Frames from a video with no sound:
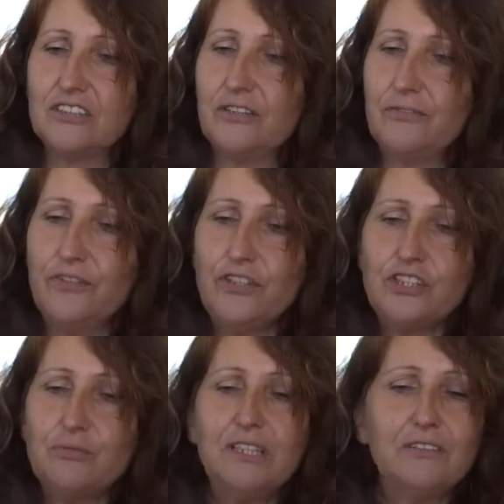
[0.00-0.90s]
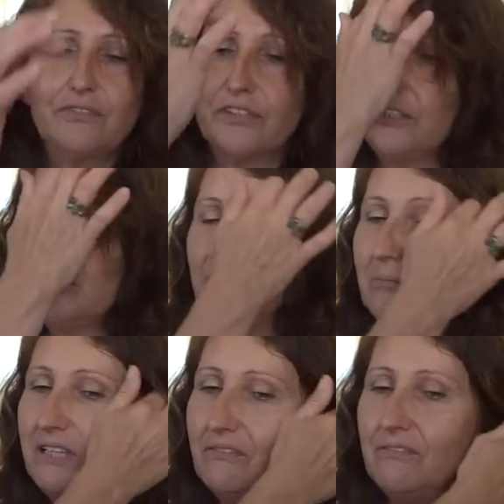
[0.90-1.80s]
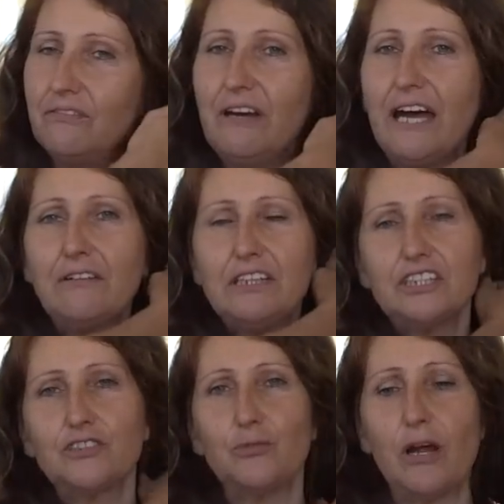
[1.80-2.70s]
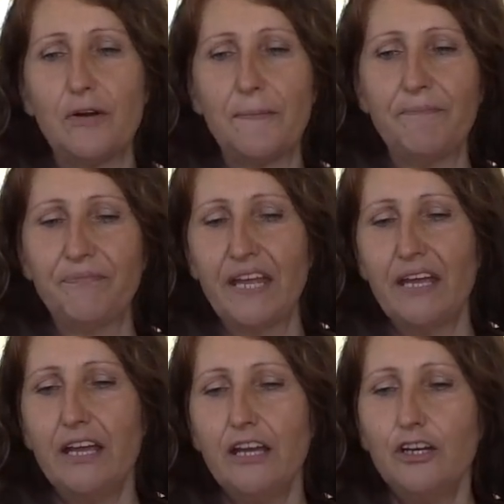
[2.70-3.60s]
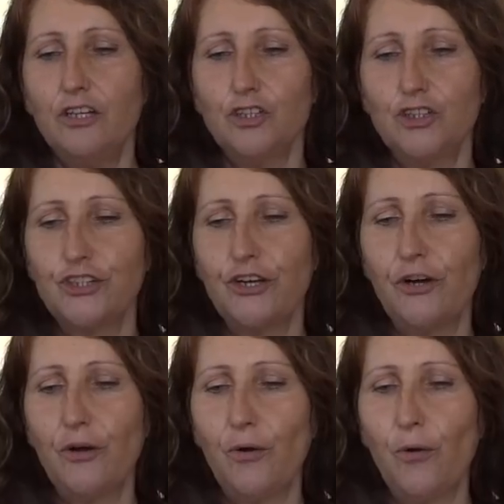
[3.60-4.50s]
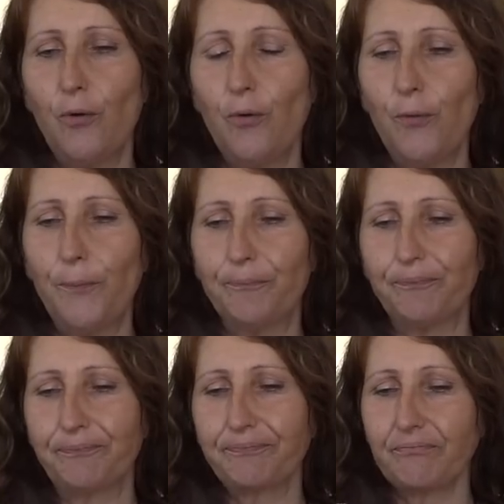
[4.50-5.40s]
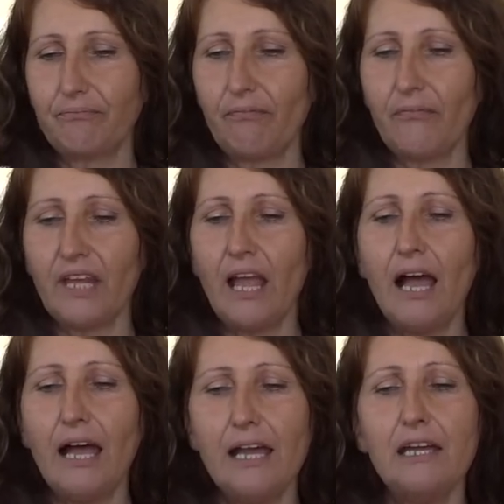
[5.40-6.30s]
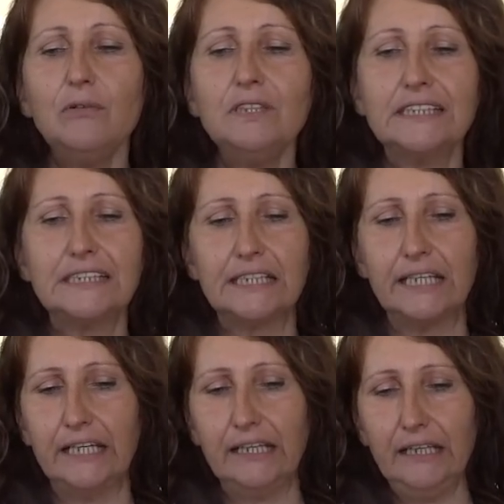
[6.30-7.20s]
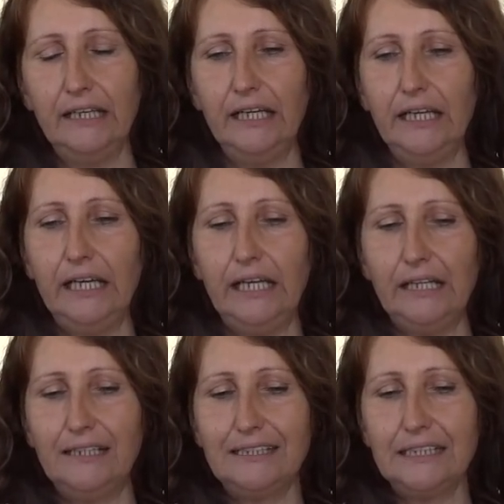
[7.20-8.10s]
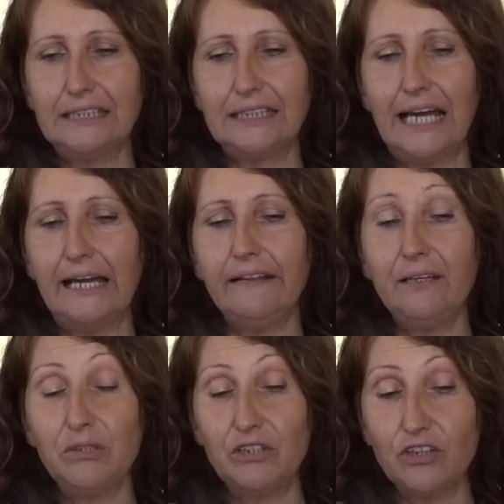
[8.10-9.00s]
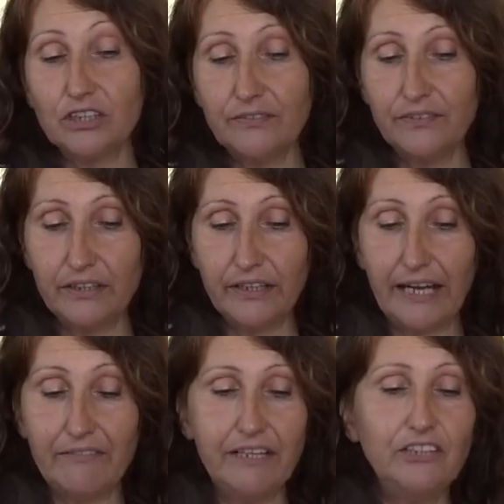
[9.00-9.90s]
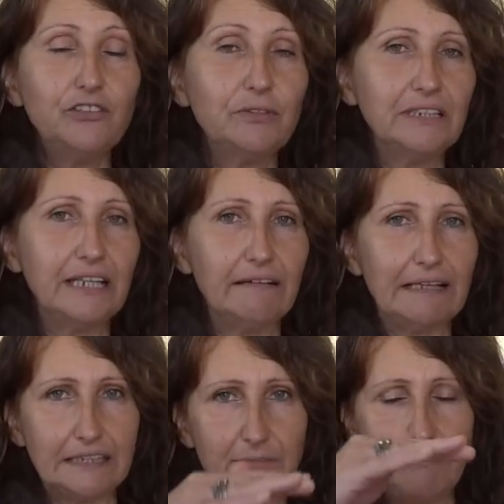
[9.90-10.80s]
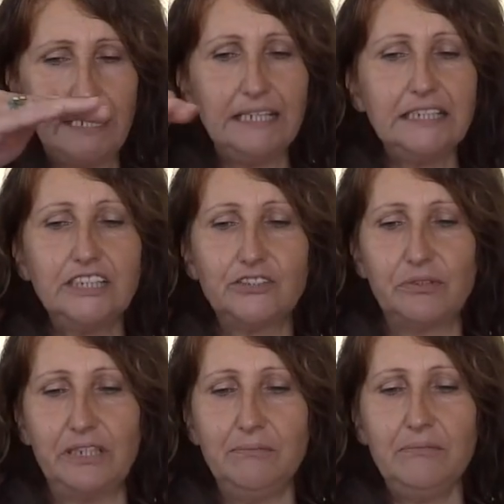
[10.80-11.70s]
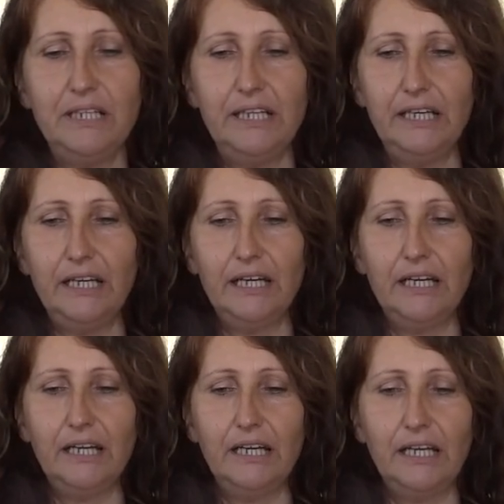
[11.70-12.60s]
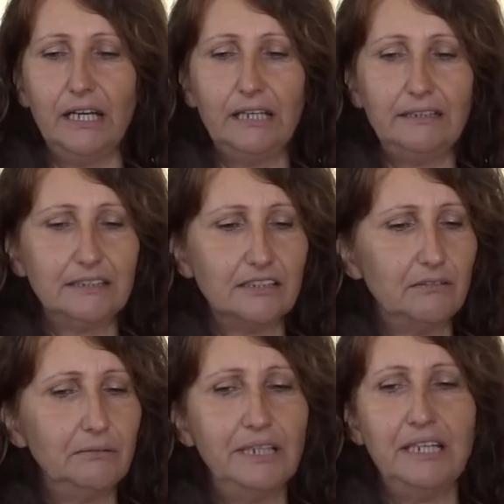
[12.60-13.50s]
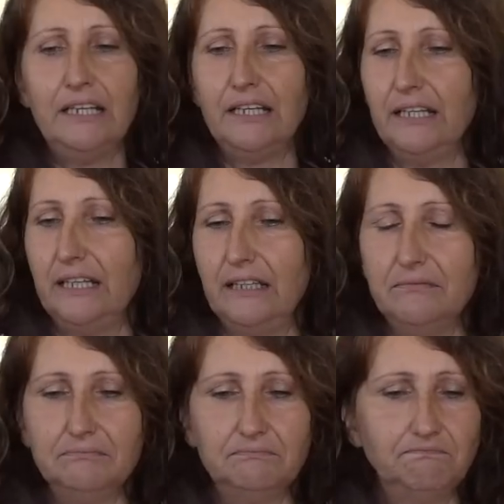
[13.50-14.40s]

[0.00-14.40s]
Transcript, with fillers: So the first week for you will be very strong. So I would say this is, I think, because of the Aventurine there as a mainstream, it is really,